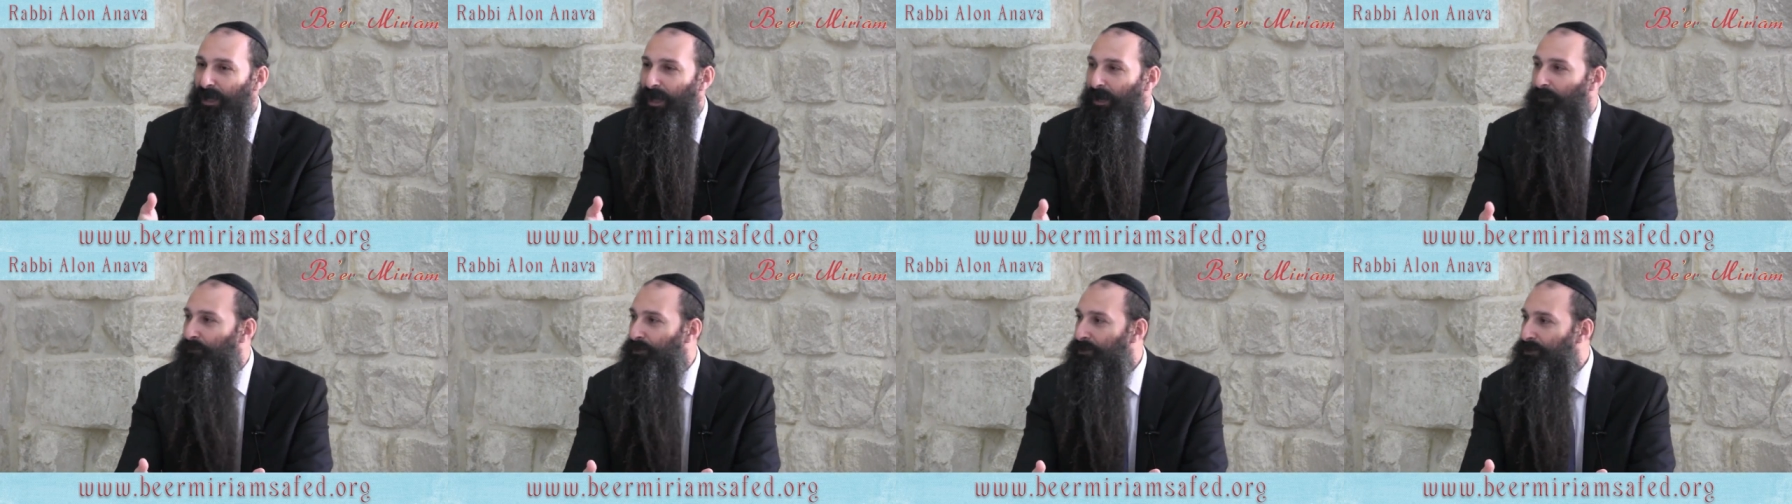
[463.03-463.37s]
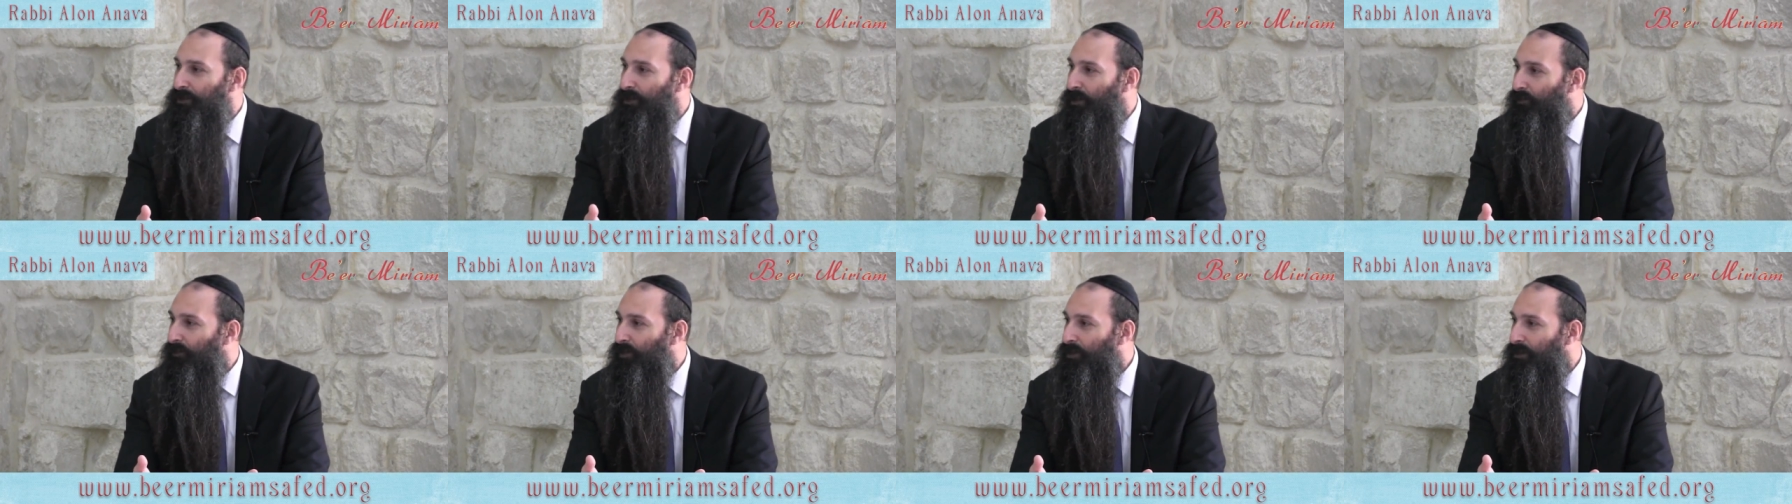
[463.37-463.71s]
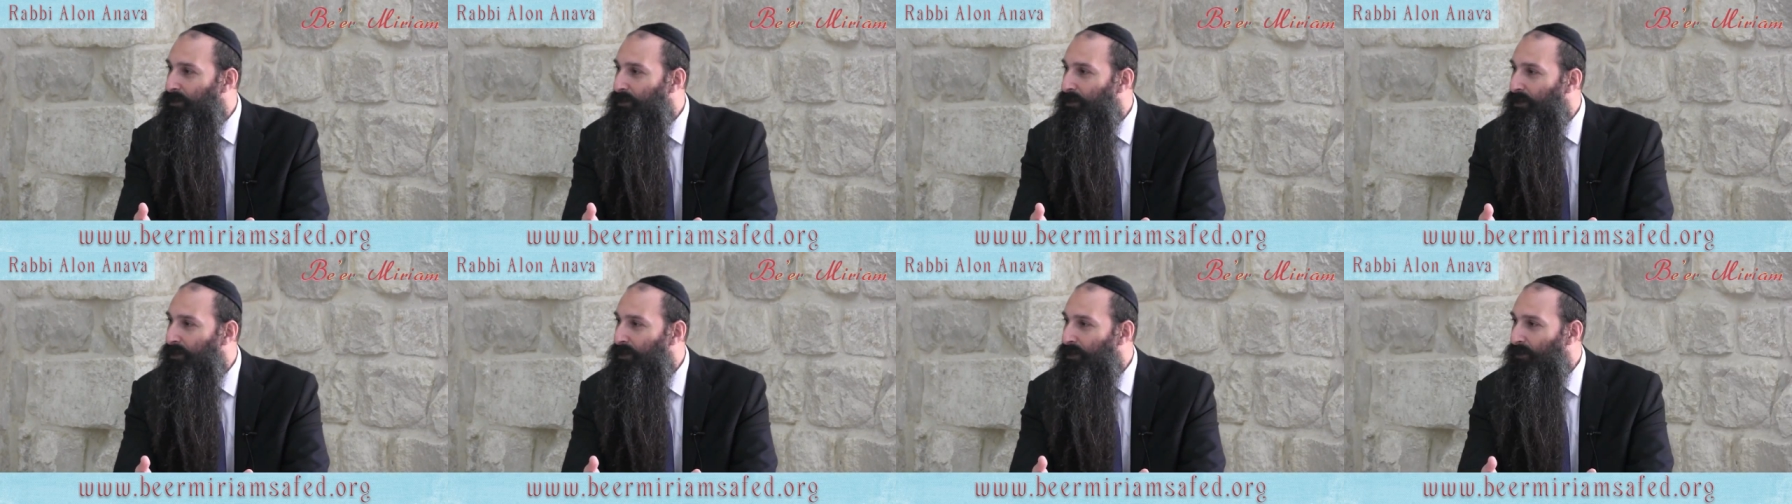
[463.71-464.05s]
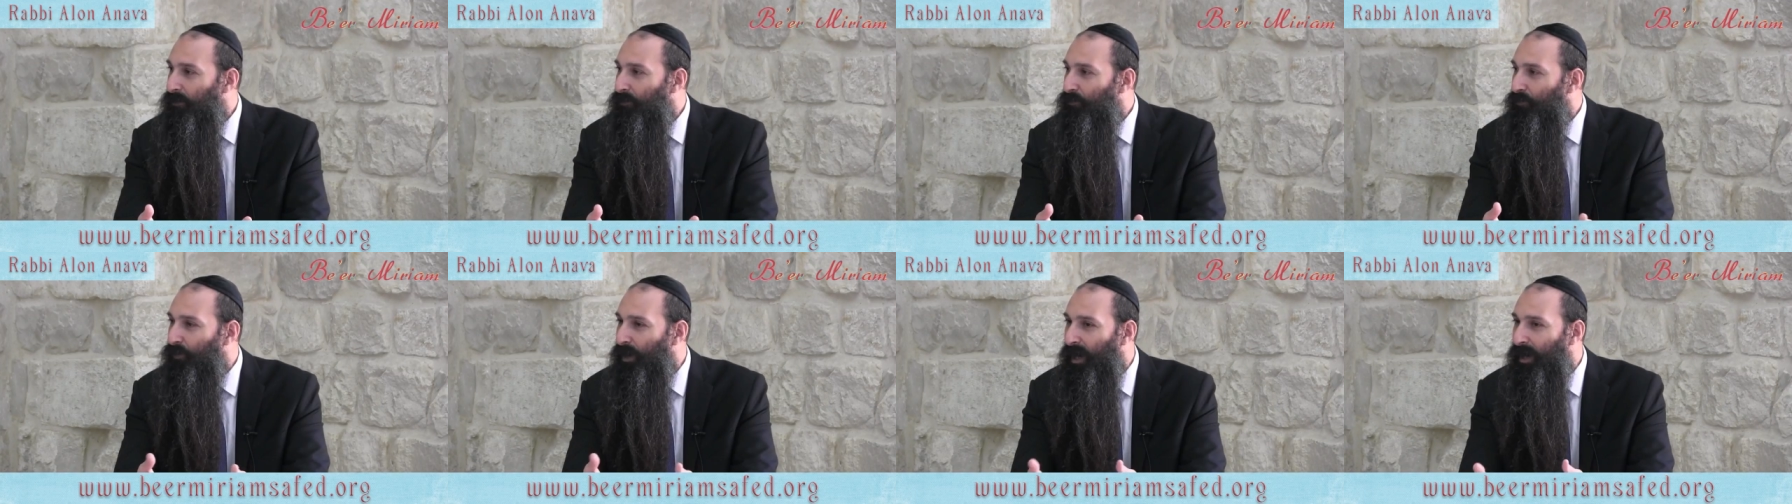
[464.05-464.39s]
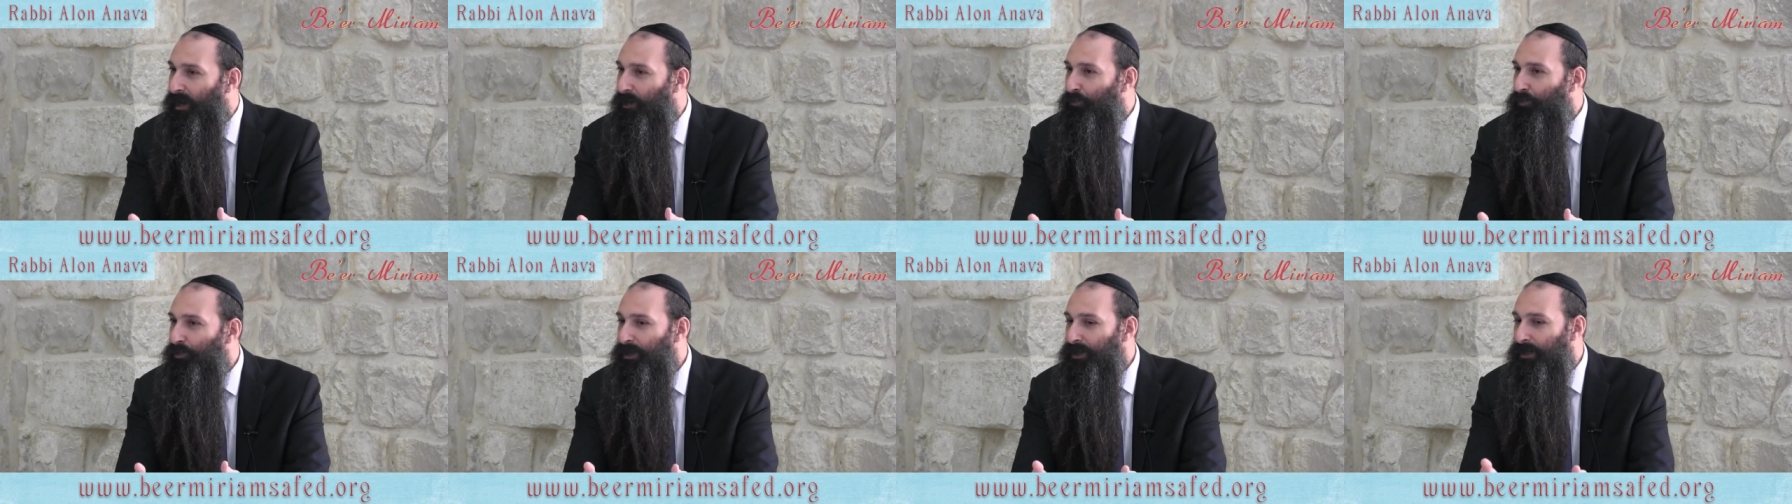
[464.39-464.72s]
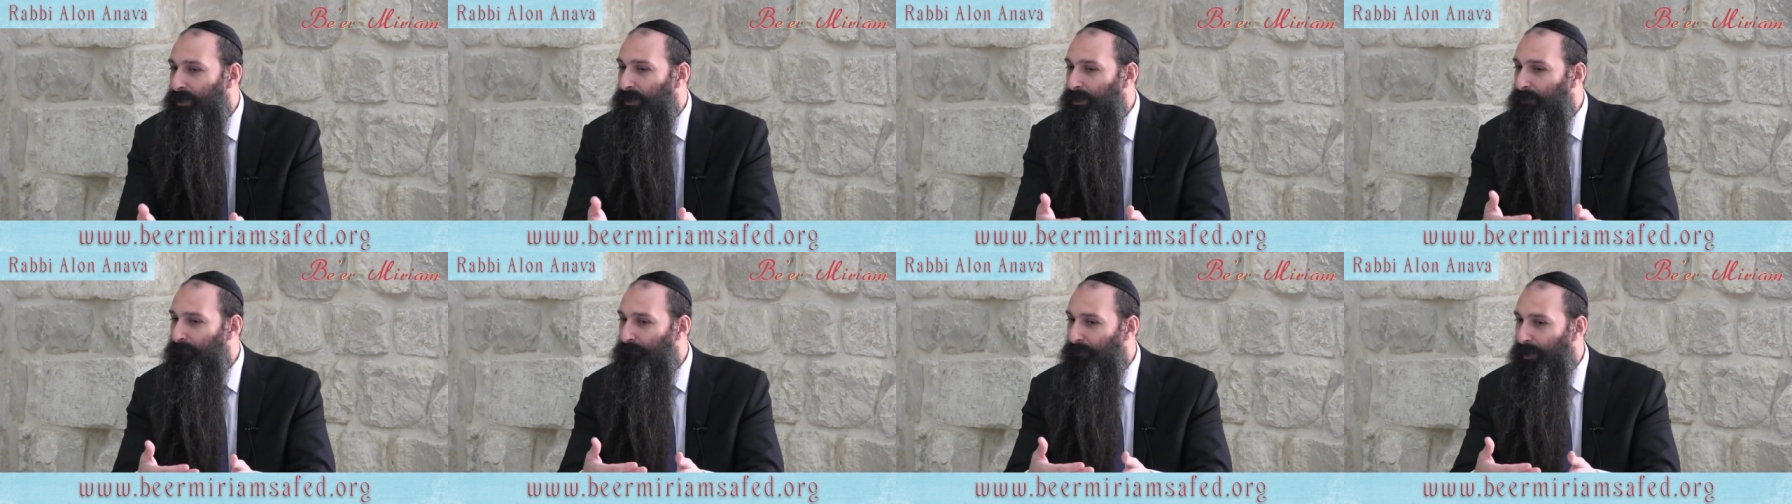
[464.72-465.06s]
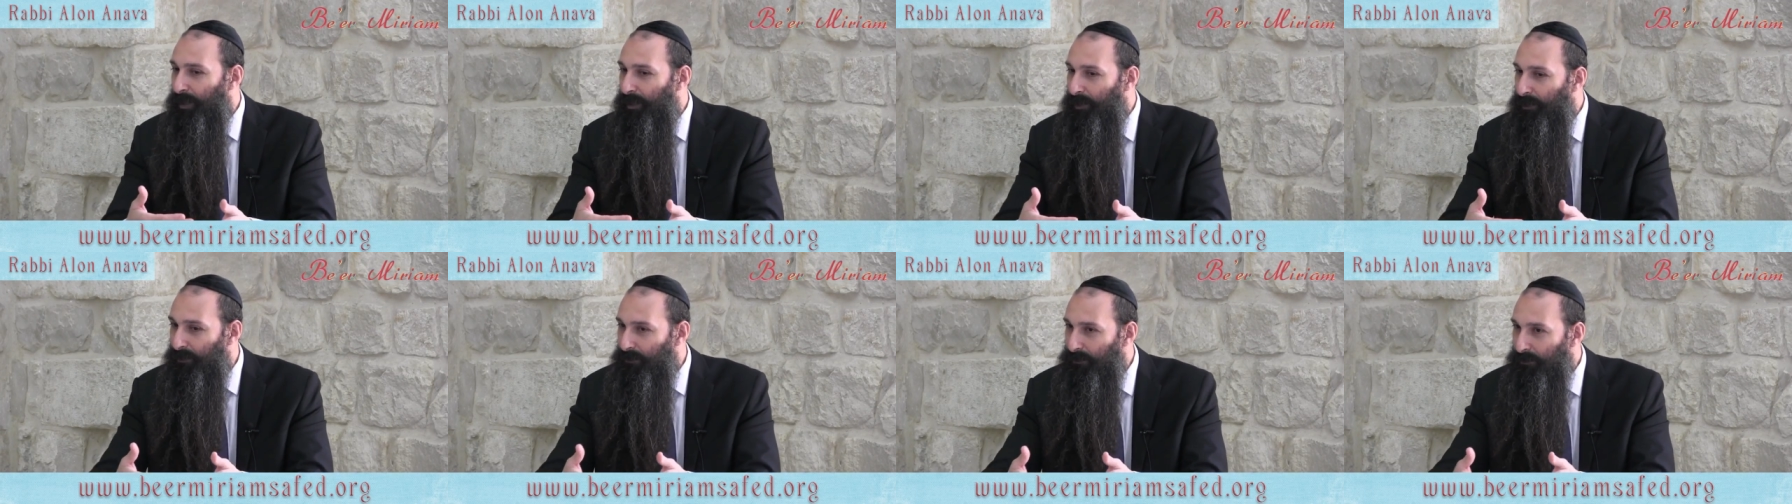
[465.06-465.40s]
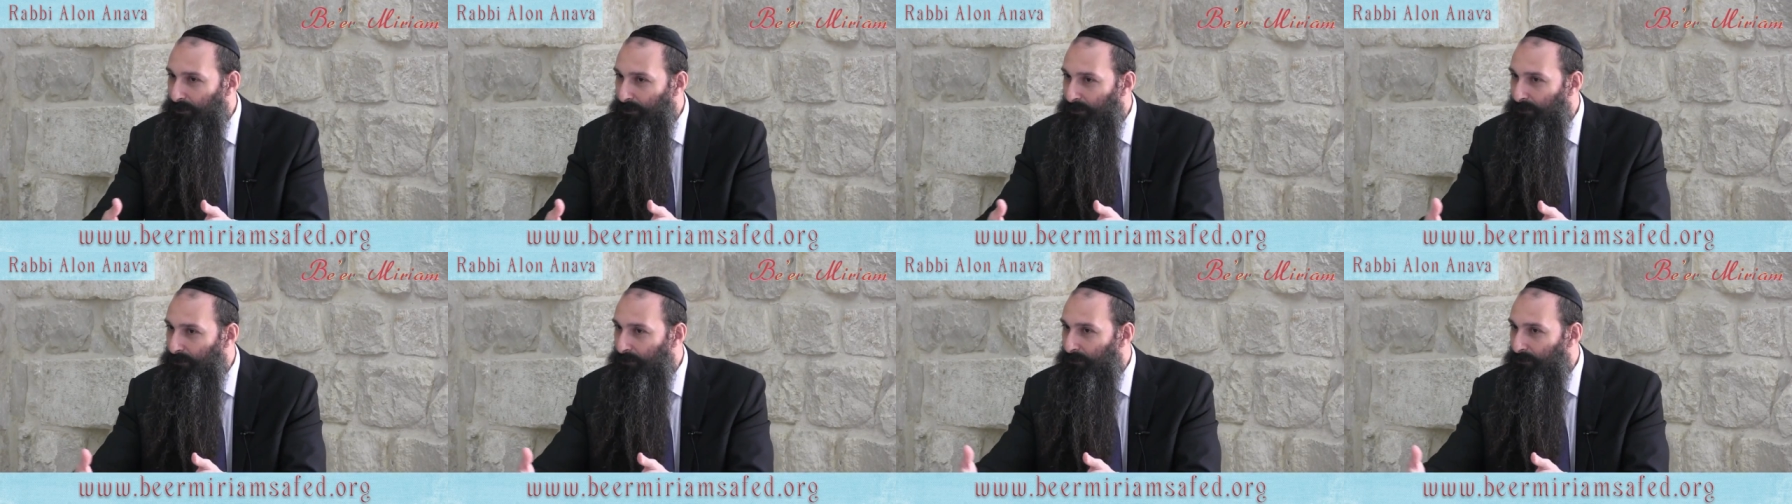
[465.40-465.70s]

emissary. Why wouldn't He make it